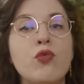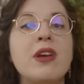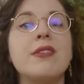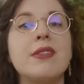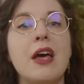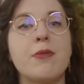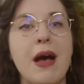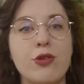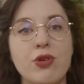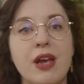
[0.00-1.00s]
reasoned that
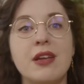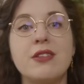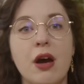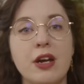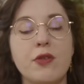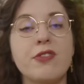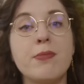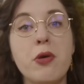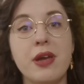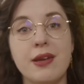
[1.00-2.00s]
Patrick had died of
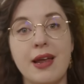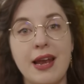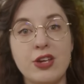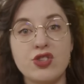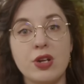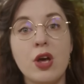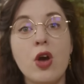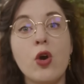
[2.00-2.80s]
smoke inhalation